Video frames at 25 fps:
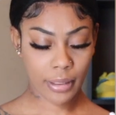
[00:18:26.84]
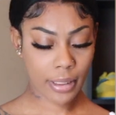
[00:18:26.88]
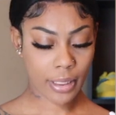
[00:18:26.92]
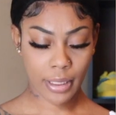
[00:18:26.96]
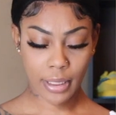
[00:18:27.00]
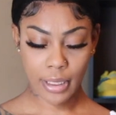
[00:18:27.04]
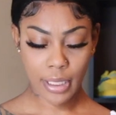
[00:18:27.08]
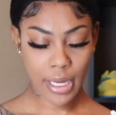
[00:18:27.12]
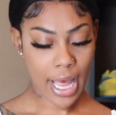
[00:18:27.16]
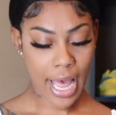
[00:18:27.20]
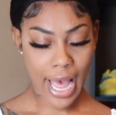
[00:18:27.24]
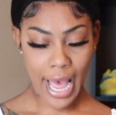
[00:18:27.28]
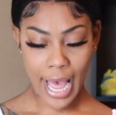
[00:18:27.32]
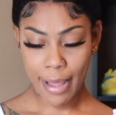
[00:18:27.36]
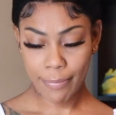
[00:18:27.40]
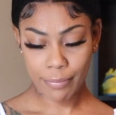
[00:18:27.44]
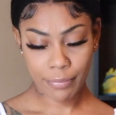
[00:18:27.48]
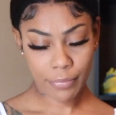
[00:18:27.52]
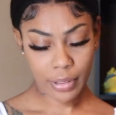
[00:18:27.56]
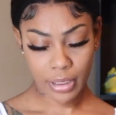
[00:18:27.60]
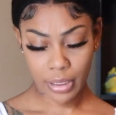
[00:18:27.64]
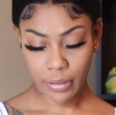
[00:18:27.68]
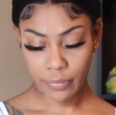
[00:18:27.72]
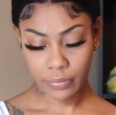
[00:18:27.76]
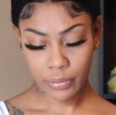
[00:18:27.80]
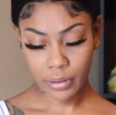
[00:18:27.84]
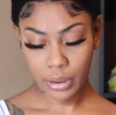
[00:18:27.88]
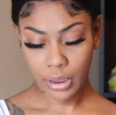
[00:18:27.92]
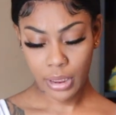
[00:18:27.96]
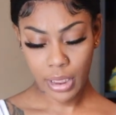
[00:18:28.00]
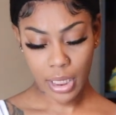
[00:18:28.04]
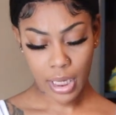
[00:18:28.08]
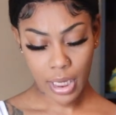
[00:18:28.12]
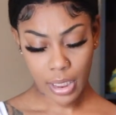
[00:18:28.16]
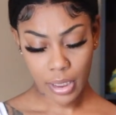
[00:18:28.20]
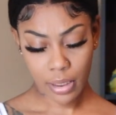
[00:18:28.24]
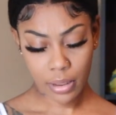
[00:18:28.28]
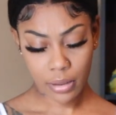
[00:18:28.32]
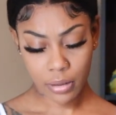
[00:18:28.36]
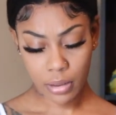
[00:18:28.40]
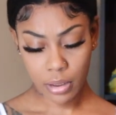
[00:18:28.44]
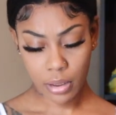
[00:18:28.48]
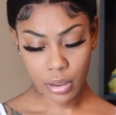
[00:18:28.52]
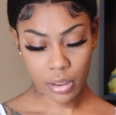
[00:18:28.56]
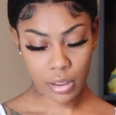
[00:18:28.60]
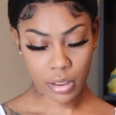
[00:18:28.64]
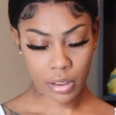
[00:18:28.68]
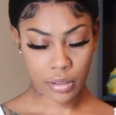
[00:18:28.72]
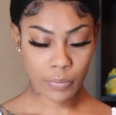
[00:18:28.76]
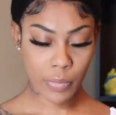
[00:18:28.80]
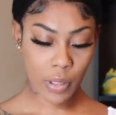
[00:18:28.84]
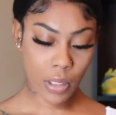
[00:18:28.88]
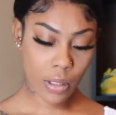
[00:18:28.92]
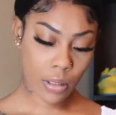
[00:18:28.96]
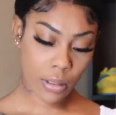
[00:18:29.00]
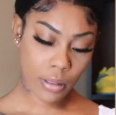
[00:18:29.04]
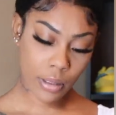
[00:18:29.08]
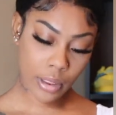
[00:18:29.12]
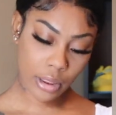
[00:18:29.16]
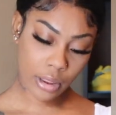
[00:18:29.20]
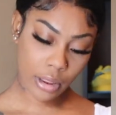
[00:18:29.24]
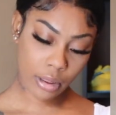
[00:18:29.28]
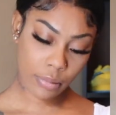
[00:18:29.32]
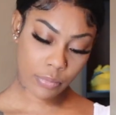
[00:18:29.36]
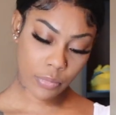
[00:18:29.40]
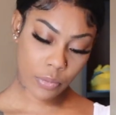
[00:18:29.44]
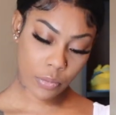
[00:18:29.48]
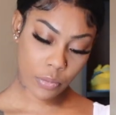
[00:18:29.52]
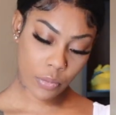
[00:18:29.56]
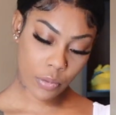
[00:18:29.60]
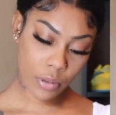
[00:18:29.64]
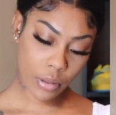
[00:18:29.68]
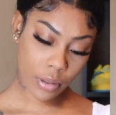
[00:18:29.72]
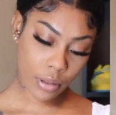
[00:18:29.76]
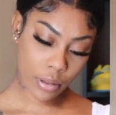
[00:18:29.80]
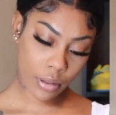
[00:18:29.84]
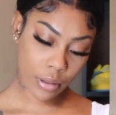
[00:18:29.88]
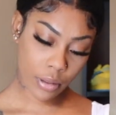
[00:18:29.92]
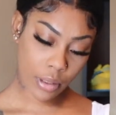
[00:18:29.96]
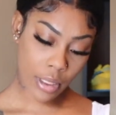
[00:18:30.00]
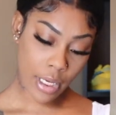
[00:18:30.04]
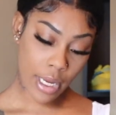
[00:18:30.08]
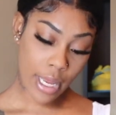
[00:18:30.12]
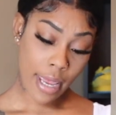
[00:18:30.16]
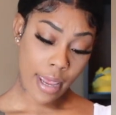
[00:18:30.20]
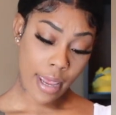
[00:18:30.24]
yeah, I'm definitely not a small anymore